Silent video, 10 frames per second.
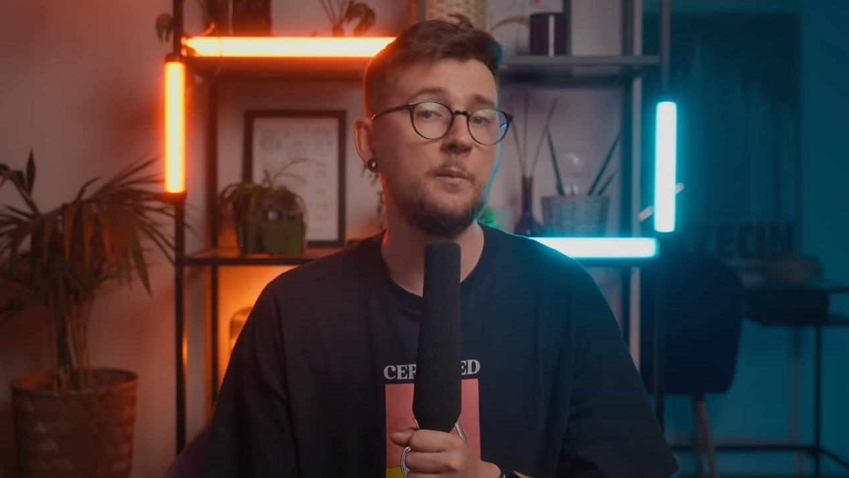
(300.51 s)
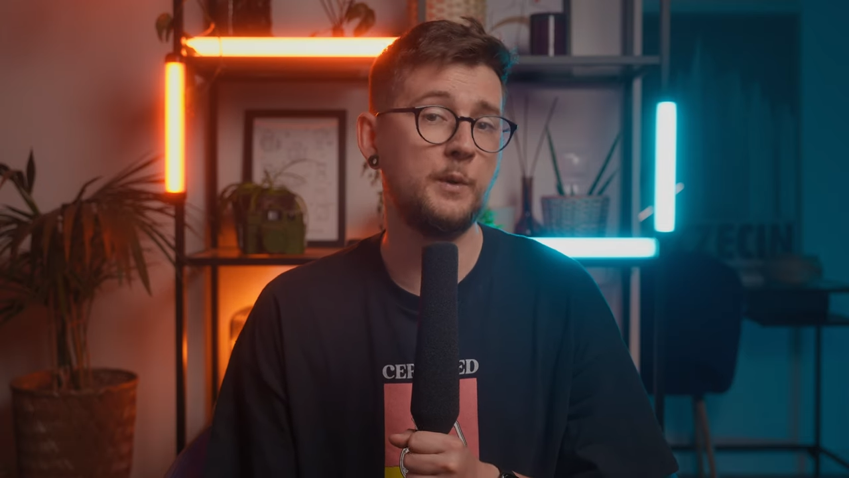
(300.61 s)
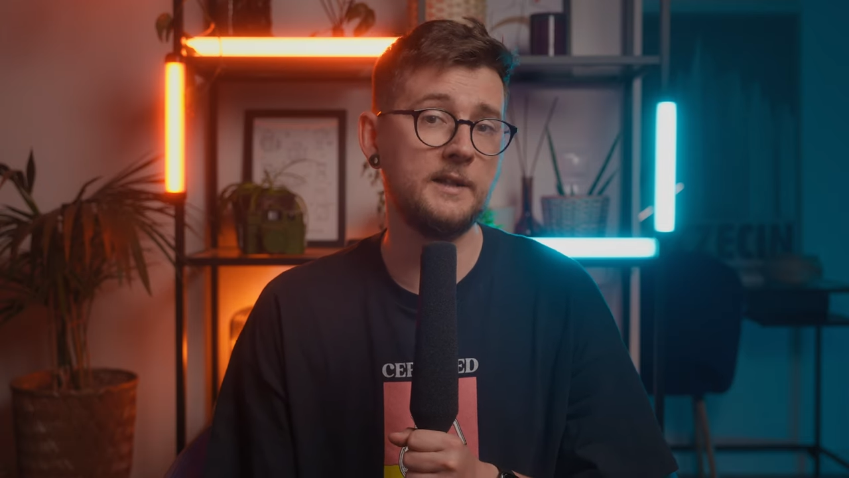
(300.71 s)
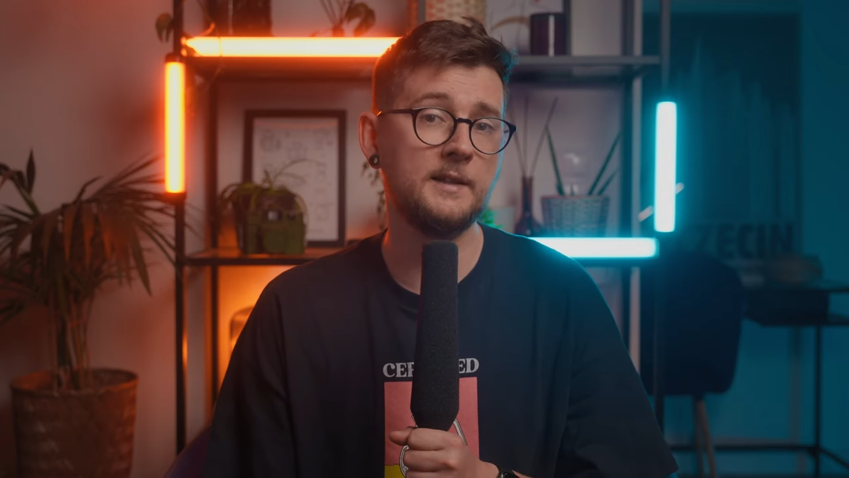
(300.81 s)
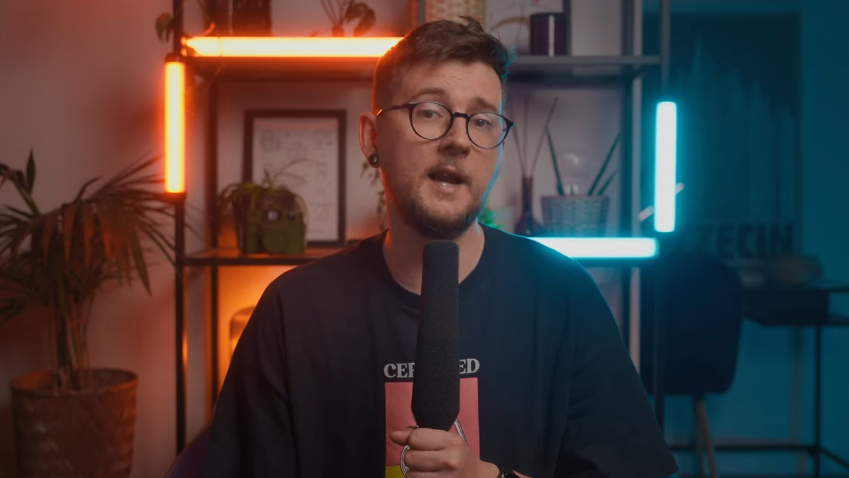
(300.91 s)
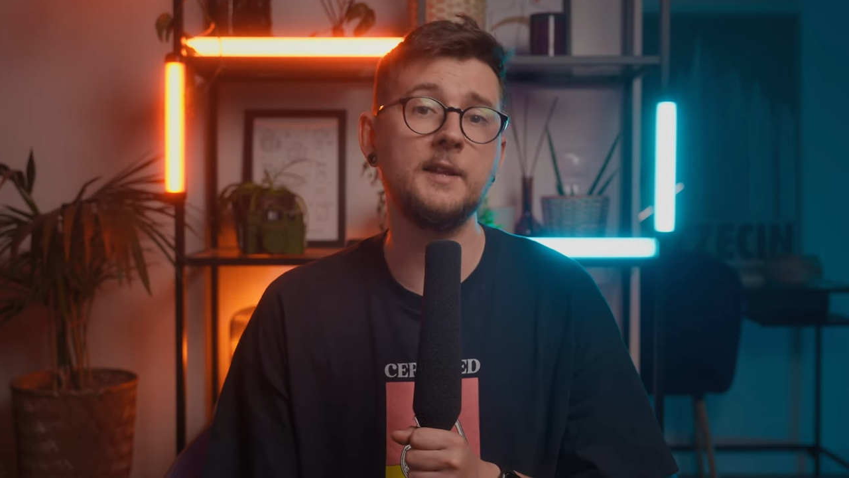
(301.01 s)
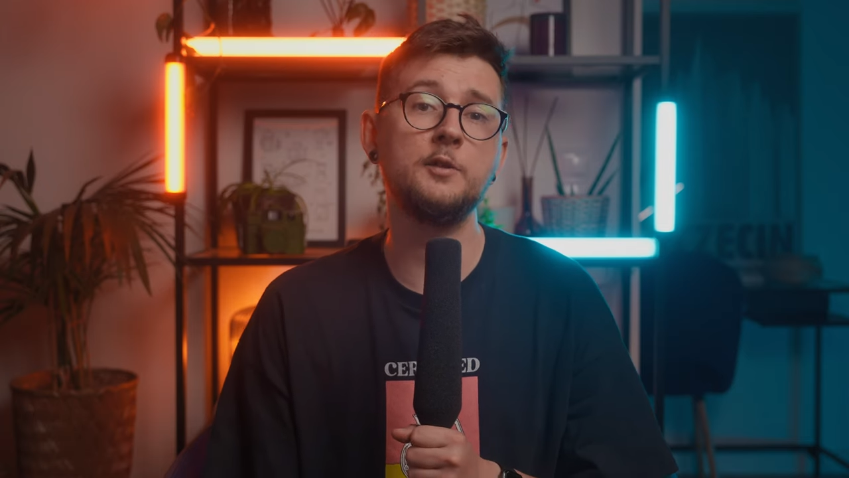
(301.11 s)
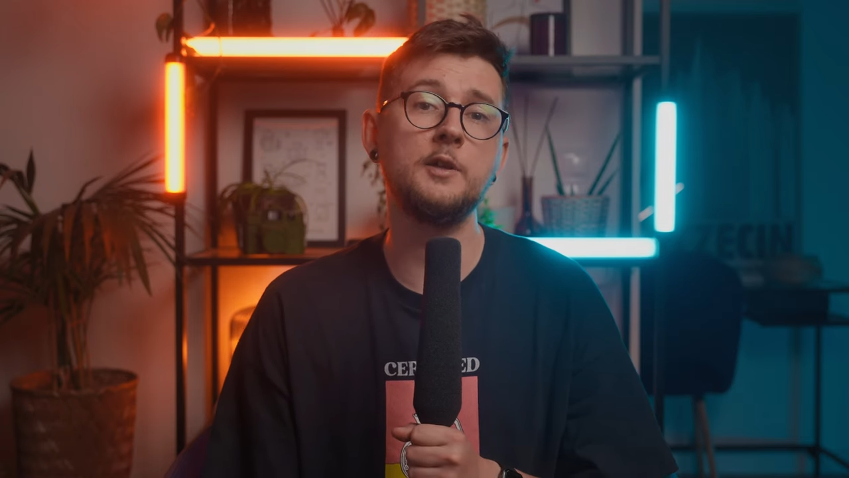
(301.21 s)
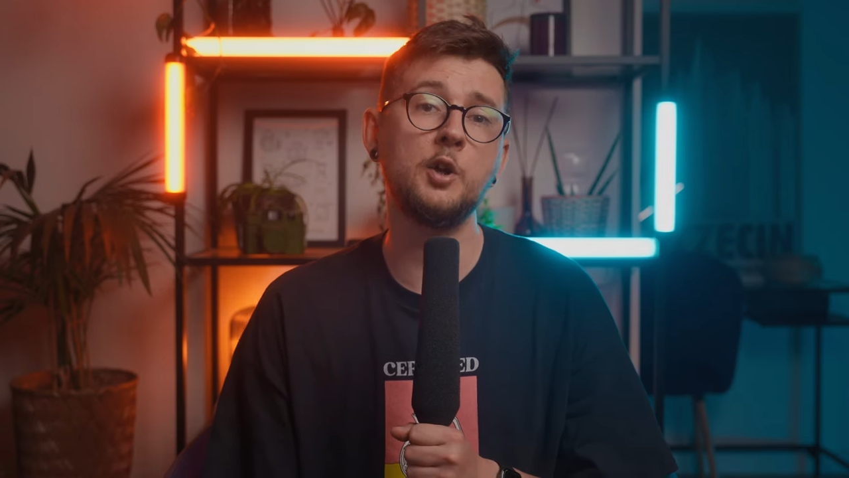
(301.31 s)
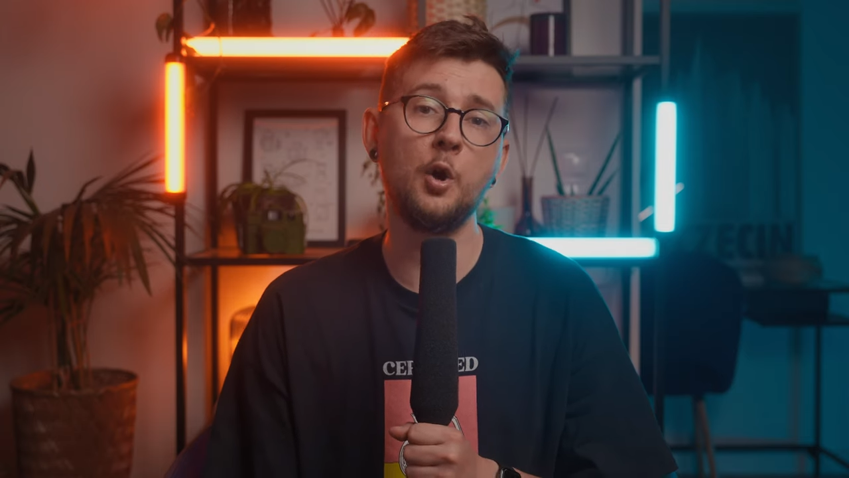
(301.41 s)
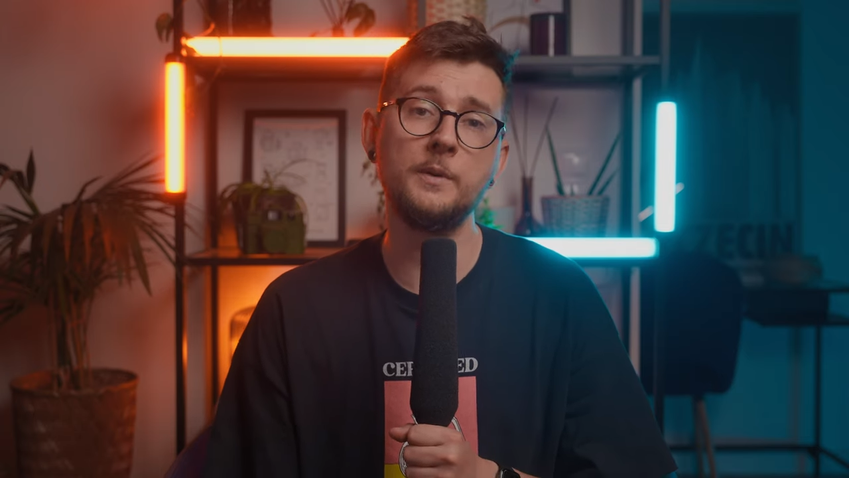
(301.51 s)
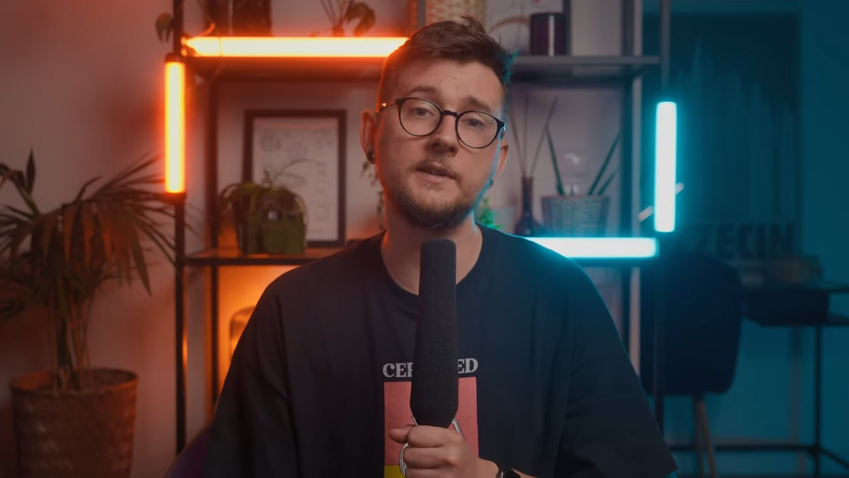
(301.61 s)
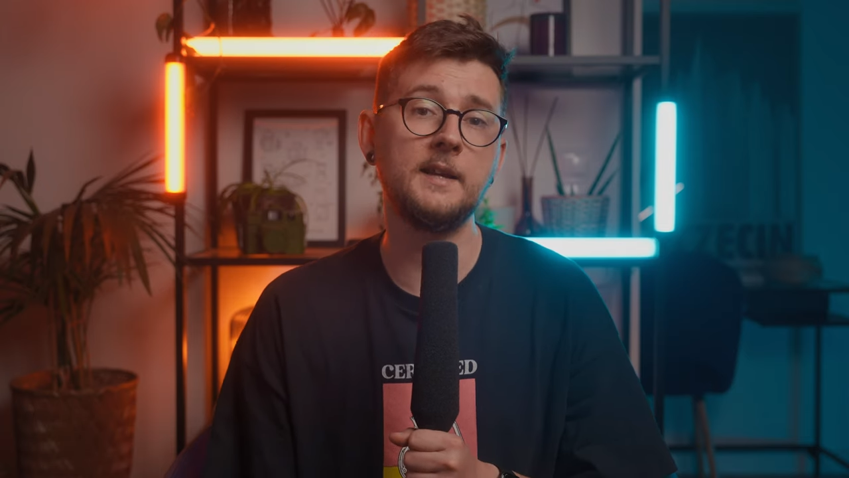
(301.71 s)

please head to the comment